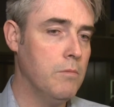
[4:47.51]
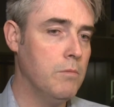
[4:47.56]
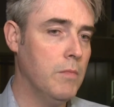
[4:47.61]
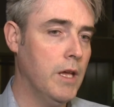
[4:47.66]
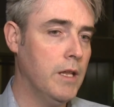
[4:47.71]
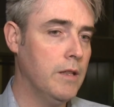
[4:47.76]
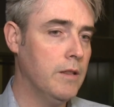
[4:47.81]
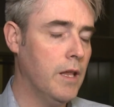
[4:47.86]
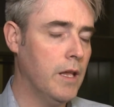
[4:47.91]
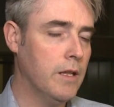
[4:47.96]

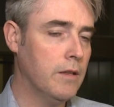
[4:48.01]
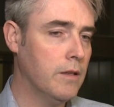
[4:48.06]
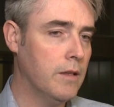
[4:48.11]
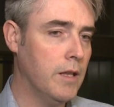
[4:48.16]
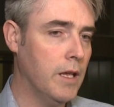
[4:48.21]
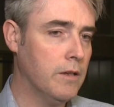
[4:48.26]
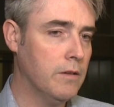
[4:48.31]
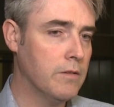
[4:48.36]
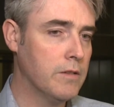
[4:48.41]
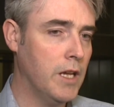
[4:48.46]
and
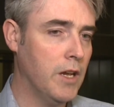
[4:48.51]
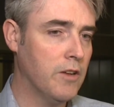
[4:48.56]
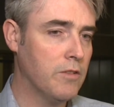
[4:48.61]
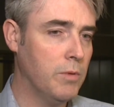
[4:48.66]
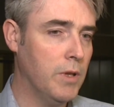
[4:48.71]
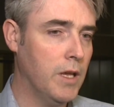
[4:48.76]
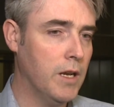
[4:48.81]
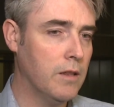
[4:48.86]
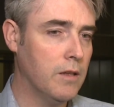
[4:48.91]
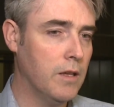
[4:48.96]
that doesn't have to
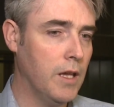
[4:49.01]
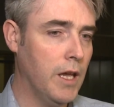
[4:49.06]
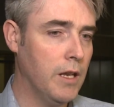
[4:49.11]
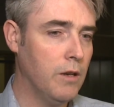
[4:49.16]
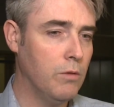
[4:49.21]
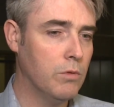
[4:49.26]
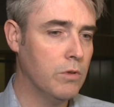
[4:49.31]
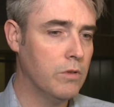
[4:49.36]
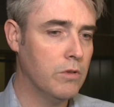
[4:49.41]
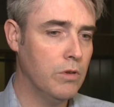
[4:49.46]
be
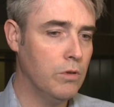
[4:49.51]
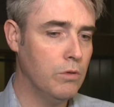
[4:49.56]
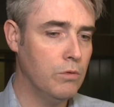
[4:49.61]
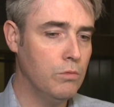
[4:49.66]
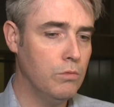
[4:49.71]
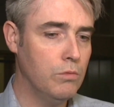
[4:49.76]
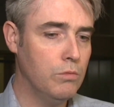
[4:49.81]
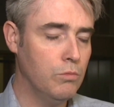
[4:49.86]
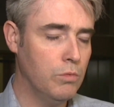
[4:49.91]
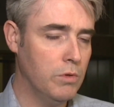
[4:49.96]
anyone
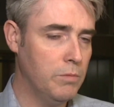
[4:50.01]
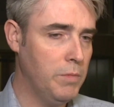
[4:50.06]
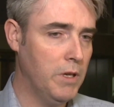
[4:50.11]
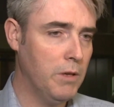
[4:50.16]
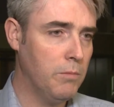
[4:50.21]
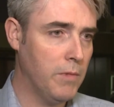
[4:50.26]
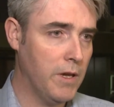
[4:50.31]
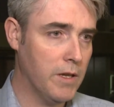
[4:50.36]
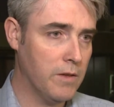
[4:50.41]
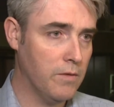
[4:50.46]
with big
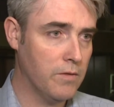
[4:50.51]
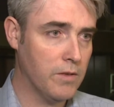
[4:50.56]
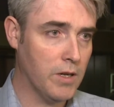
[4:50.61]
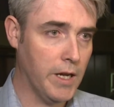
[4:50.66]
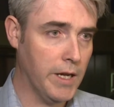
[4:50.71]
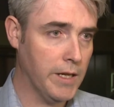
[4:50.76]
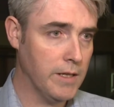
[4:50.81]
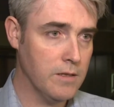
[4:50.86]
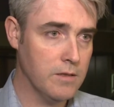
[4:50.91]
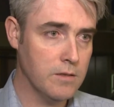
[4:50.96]
massive
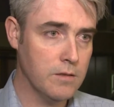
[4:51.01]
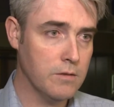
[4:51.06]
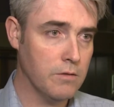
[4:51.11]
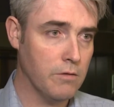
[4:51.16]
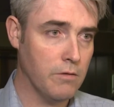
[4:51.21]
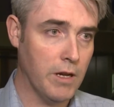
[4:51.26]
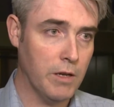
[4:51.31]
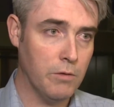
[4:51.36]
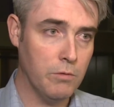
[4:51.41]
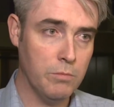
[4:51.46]
titles,
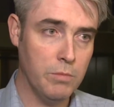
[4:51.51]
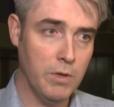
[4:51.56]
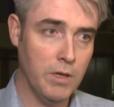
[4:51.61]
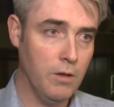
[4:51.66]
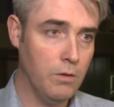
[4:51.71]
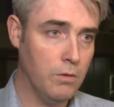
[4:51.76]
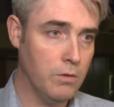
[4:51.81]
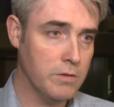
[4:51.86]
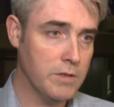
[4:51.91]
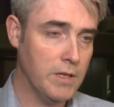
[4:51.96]
or anyone with big
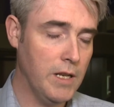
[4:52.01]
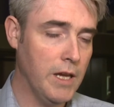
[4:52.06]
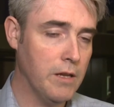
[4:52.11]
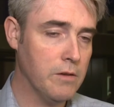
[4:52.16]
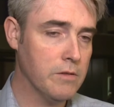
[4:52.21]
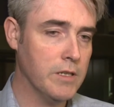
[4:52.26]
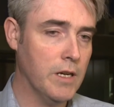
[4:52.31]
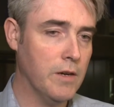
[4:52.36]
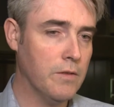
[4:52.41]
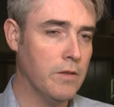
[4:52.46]
loads of
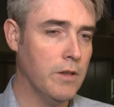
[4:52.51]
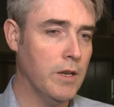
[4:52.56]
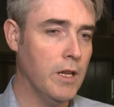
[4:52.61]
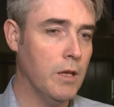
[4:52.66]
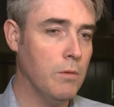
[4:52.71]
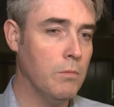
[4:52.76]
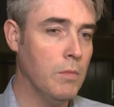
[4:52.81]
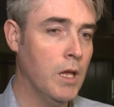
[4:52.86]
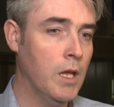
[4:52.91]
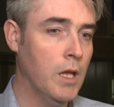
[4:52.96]
letters after the
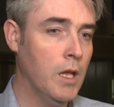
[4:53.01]
name.